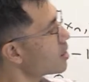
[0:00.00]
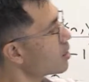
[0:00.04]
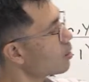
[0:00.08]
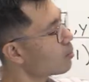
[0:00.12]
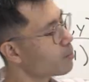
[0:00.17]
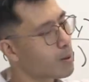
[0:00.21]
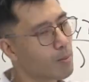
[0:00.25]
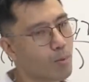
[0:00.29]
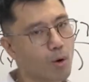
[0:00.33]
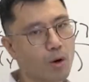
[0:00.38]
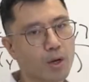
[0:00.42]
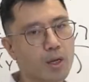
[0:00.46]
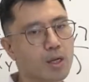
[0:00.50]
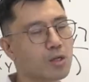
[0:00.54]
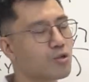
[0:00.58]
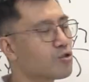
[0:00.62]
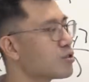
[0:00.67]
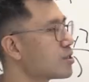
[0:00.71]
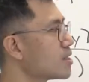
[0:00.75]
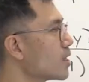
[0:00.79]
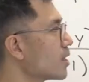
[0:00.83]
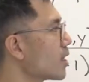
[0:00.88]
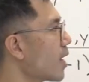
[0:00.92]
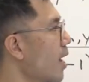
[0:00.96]
a little bit more
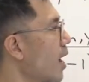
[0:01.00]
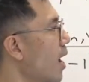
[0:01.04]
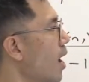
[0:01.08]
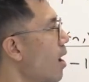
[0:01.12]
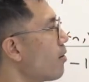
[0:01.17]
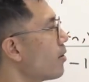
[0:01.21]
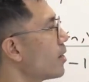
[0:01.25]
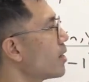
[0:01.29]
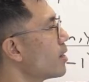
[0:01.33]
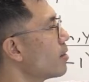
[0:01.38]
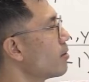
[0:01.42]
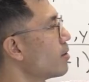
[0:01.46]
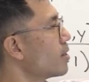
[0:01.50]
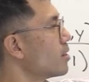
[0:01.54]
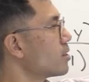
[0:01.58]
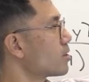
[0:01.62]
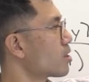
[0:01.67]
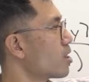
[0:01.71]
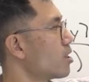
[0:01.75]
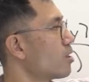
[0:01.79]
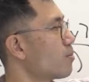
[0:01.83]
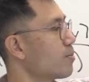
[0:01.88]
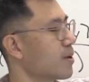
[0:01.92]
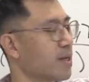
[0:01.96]
interesting, R here is
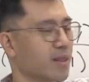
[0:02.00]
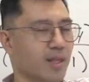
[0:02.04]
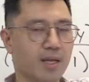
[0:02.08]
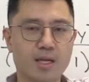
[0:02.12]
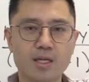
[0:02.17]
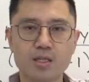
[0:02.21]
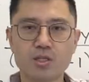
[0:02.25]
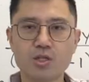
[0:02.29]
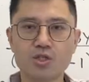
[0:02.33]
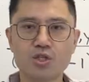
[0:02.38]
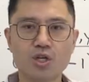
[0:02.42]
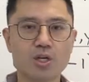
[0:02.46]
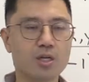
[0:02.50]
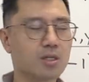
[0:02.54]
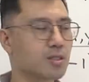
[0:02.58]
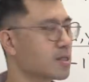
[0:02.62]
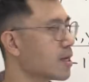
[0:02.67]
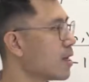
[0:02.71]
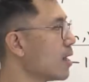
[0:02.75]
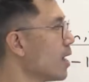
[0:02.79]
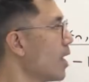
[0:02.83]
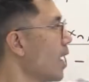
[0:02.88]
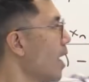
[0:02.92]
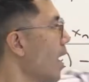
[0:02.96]
going to be the integers,
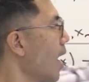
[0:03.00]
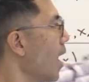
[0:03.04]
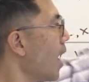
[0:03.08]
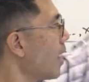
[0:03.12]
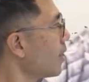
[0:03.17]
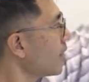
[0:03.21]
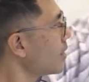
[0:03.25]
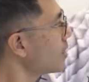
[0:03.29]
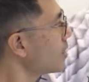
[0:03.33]
and